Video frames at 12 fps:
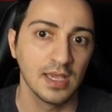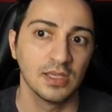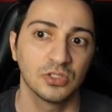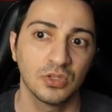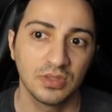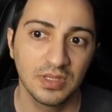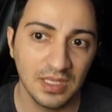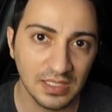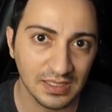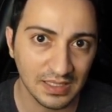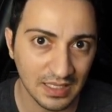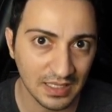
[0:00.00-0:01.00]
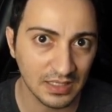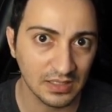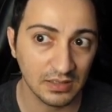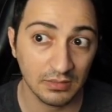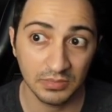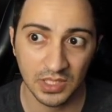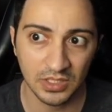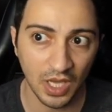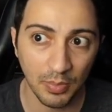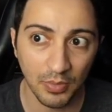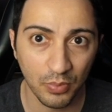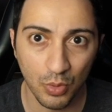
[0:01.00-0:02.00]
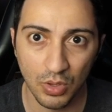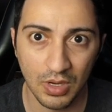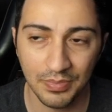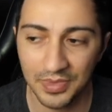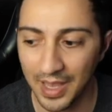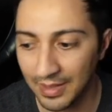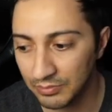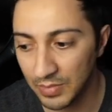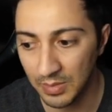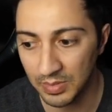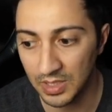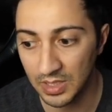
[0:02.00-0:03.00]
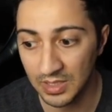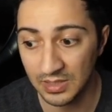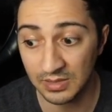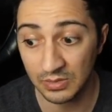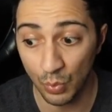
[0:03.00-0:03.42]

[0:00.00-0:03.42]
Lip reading: So this is the type of program that maybe is